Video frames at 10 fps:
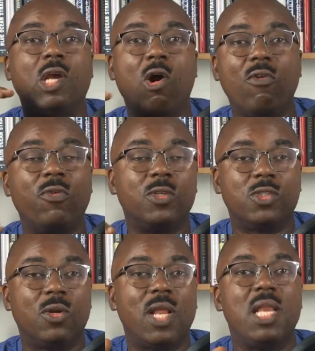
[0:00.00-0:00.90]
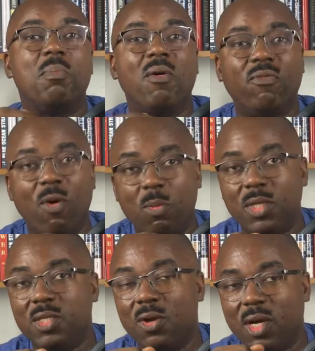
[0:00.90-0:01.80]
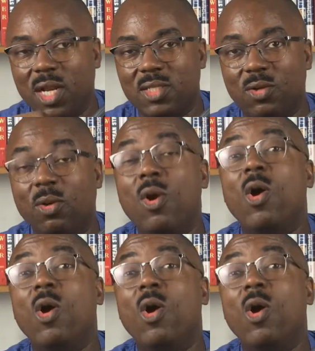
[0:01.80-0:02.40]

the core function that they perform within the organization.